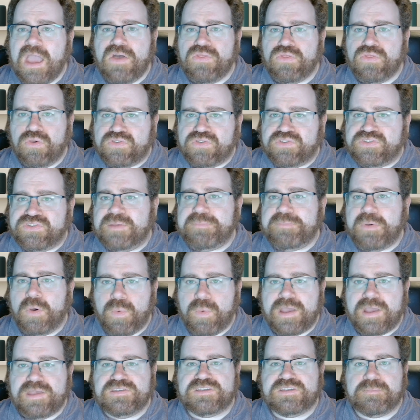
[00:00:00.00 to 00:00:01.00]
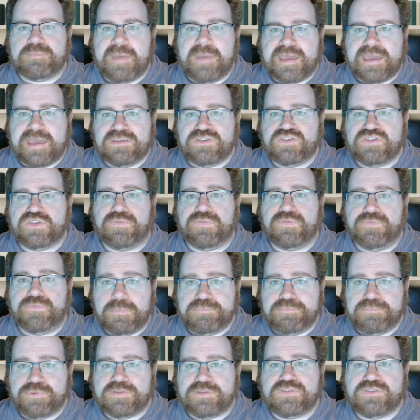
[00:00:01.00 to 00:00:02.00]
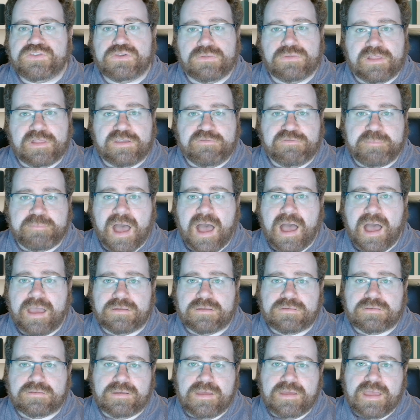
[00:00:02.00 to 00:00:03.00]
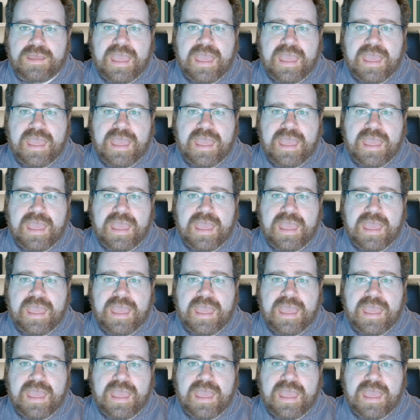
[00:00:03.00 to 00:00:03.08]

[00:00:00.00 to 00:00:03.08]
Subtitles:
there are simple ways to manage the footprints you leave behind.